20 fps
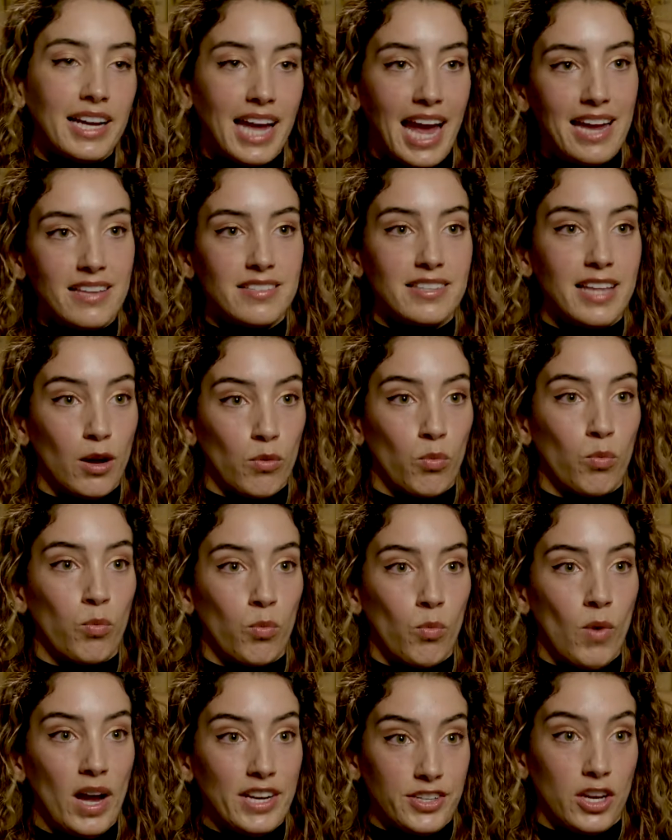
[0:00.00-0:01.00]
case that
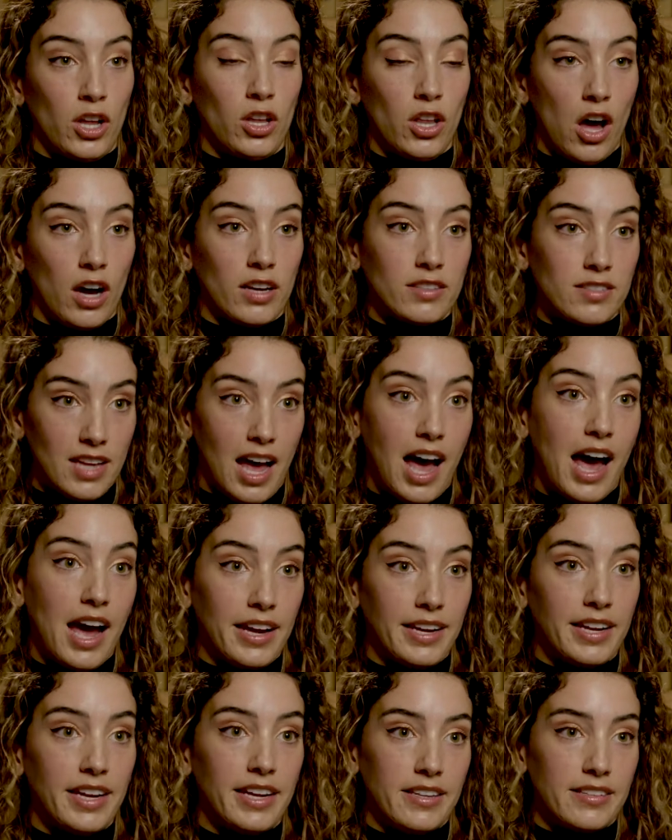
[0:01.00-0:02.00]
went
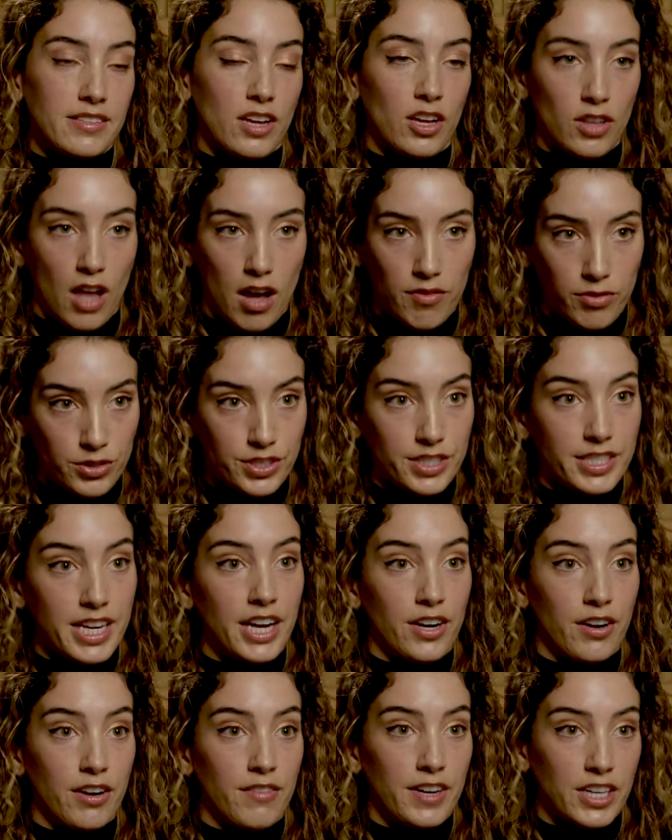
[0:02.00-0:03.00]
alongside his unlawful
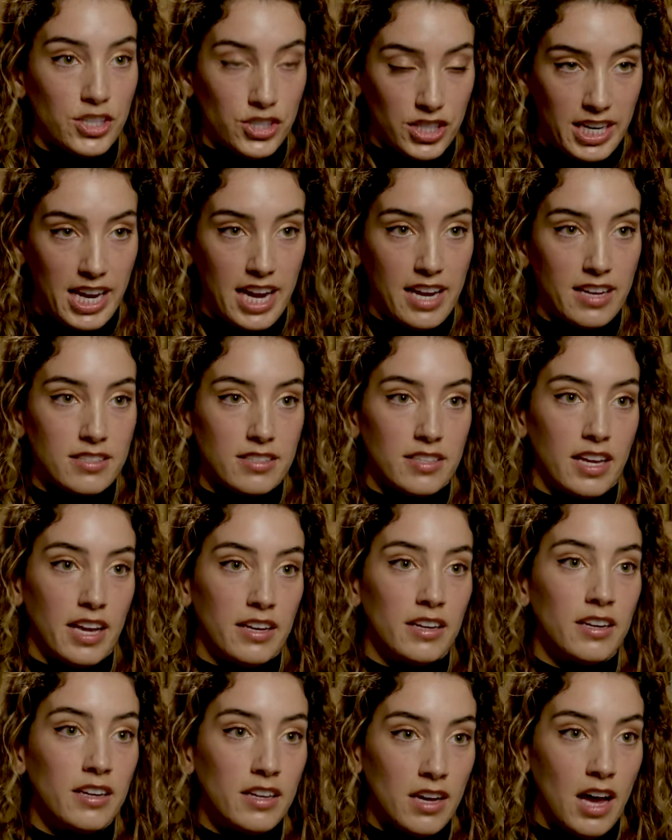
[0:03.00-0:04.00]
detainer eviction case
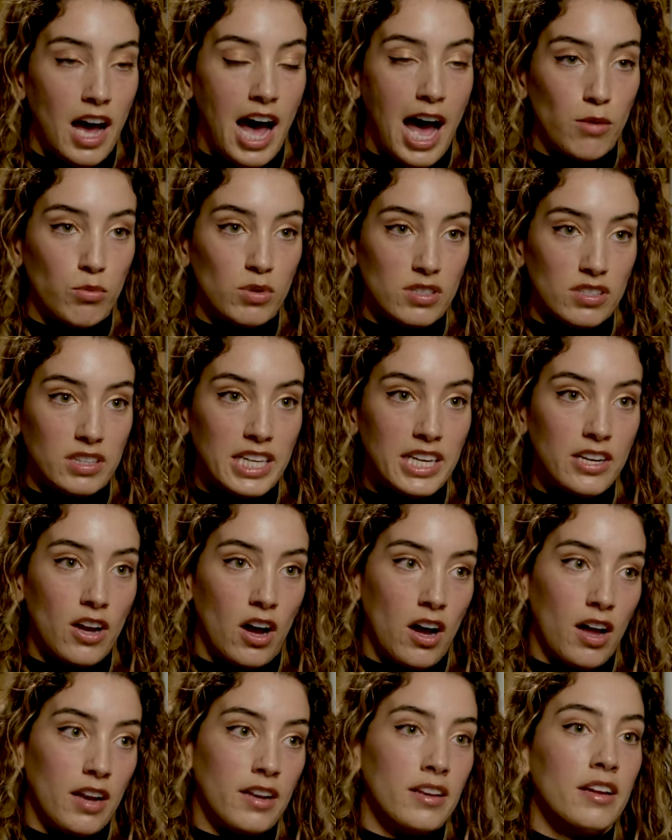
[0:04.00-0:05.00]
that I was lead
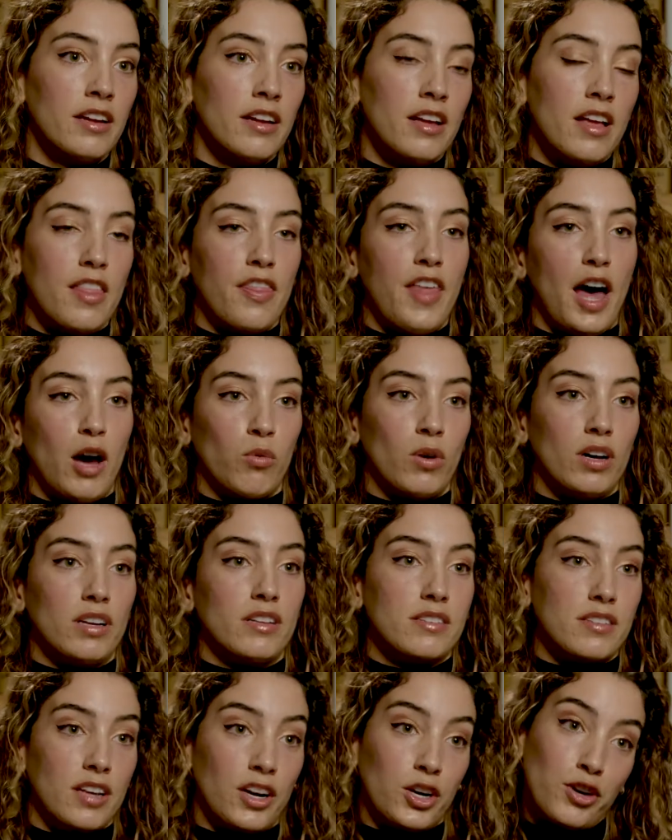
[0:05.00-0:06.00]
on, that
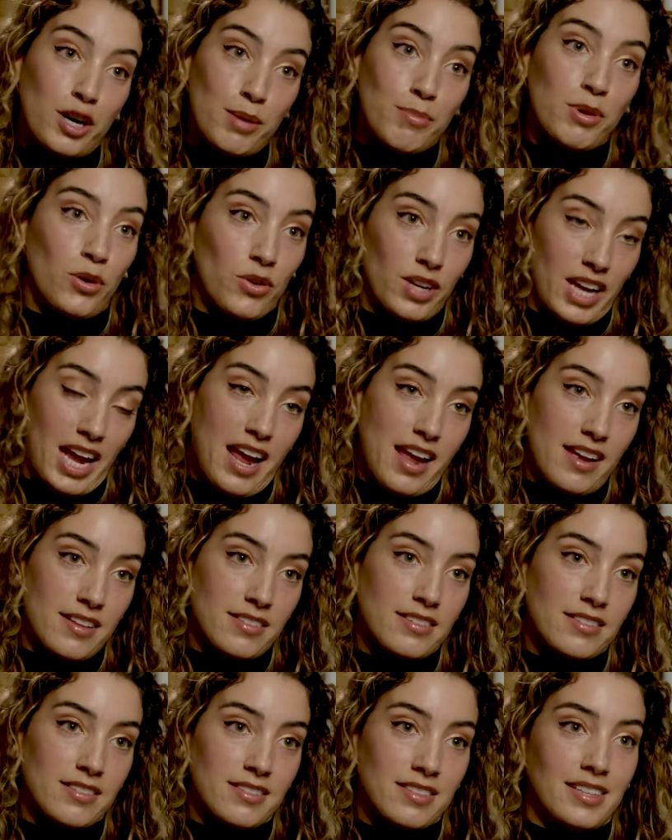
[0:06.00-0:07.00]
was a criminal
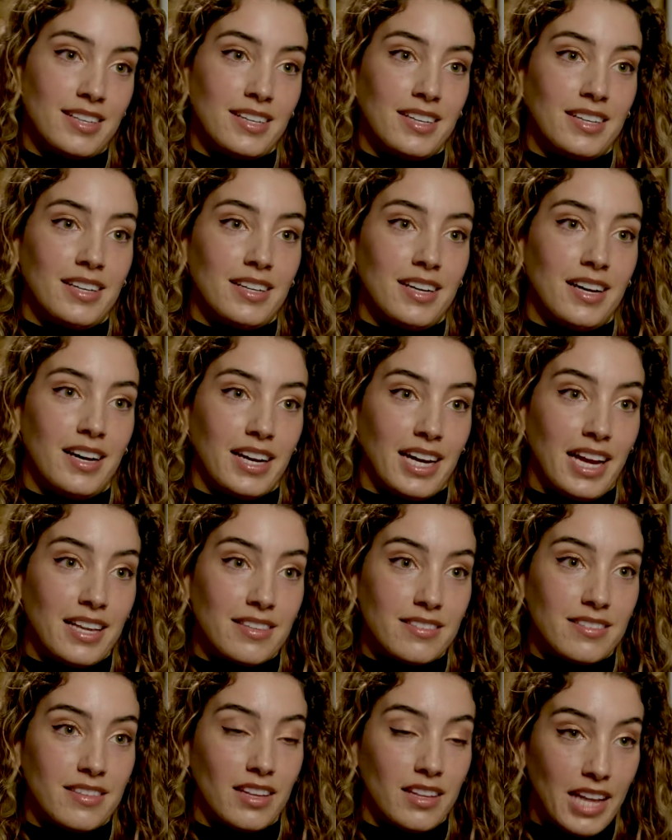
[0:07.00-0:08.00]
case
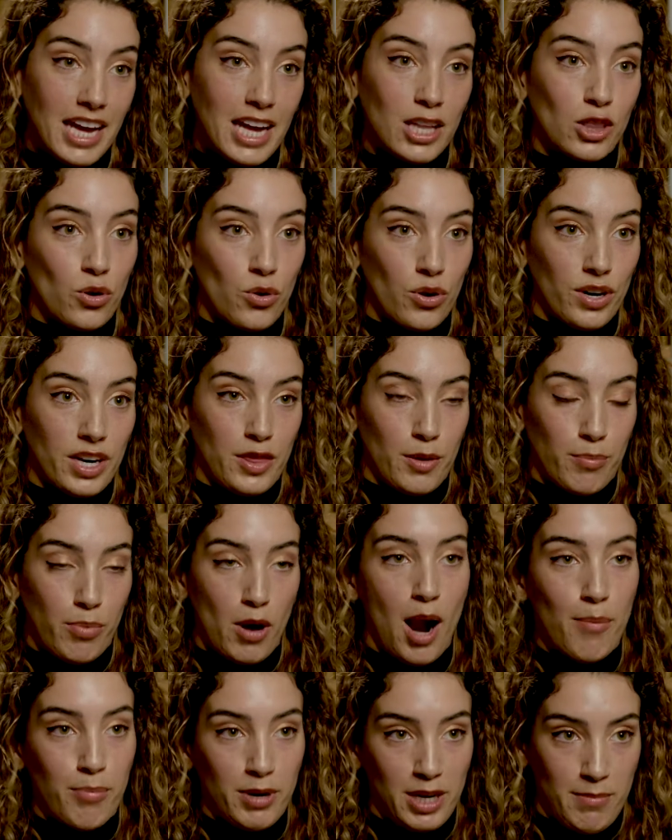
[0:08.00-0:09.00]
against the landlord and the
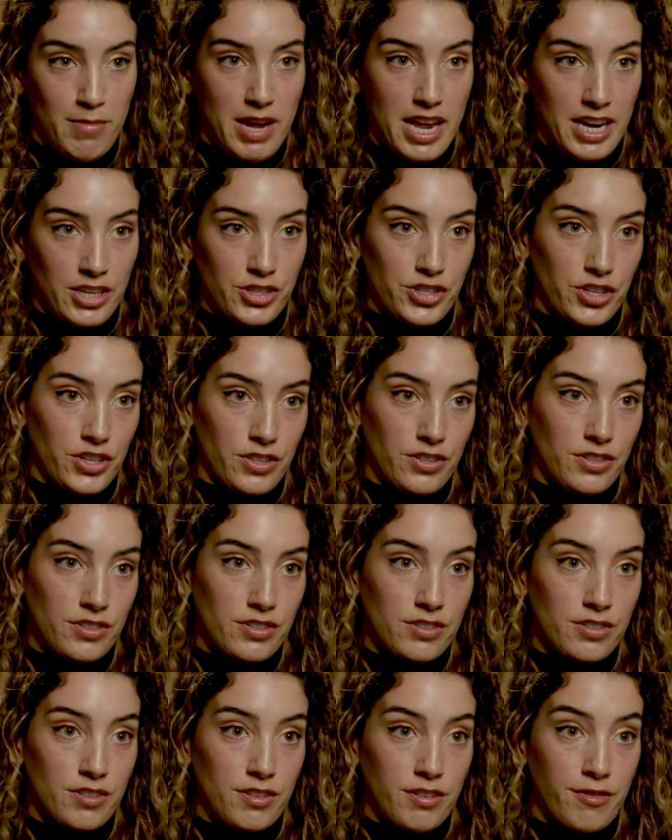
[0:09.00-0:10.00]
property
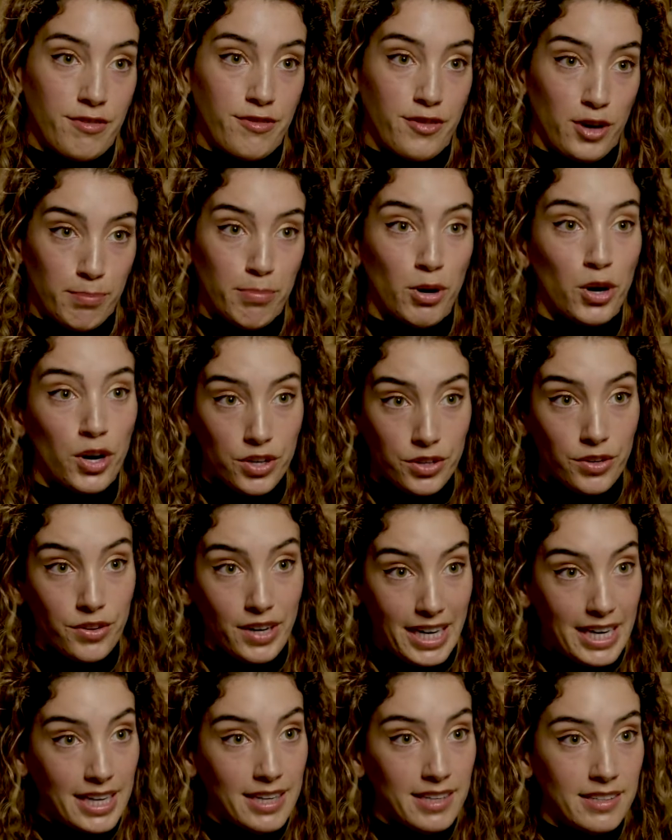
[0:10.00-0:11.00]
managers for
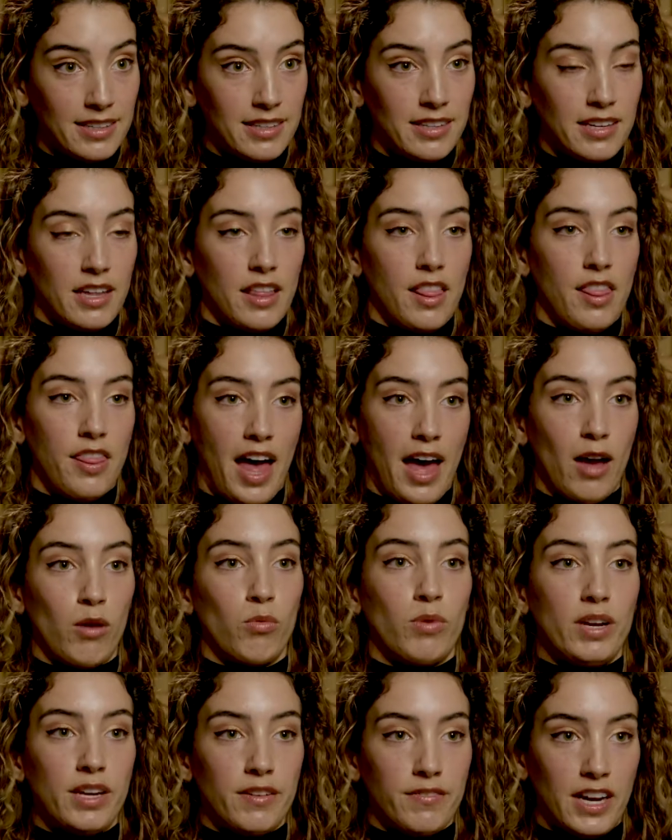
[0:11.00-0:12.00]
burglary that
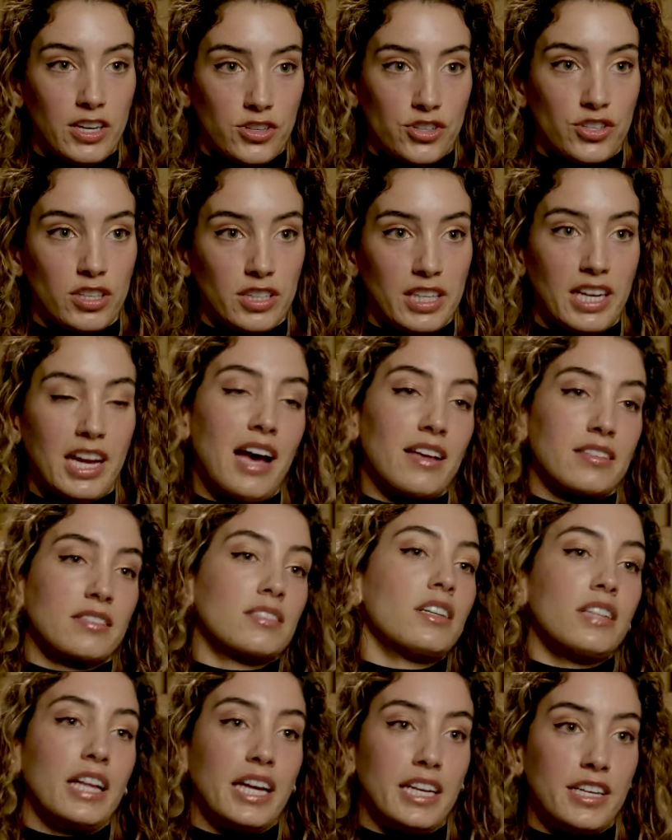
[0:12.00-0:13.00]
we eventually
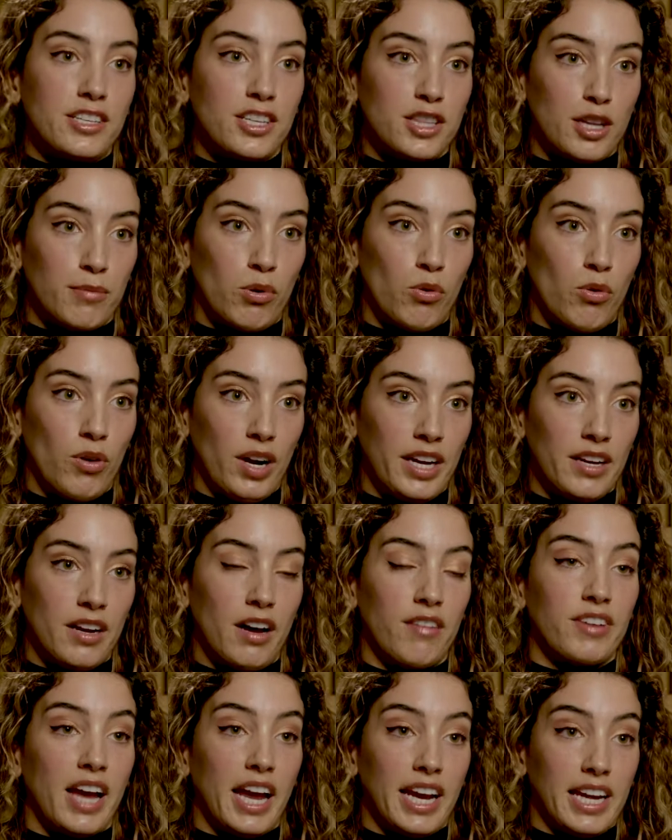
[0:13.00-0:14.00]
escalated to the point
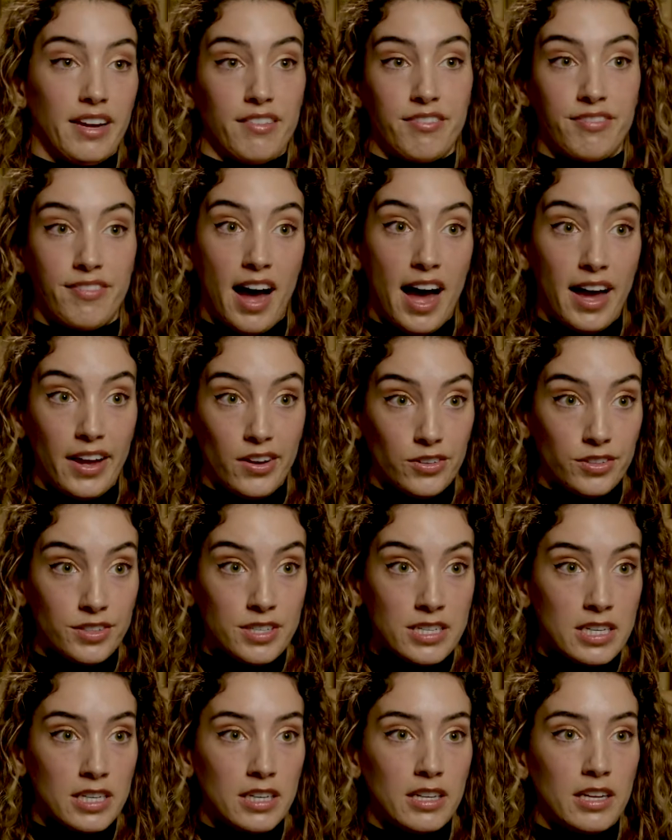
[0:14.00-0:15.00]
of getting it filed.